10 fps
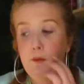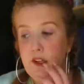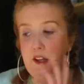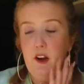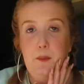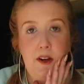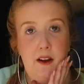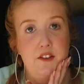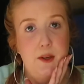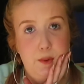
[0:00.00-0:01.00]
really hoping
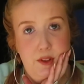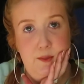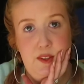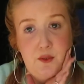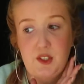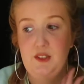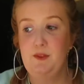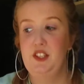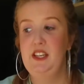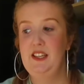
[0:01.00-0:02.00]
after I put them in the washing
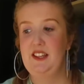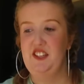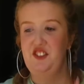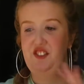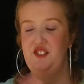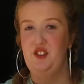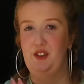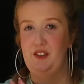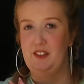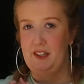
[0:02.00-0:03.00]
machine that they just
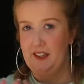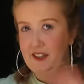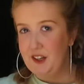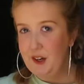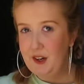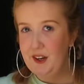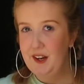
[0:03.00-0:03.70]
don't, like, you know,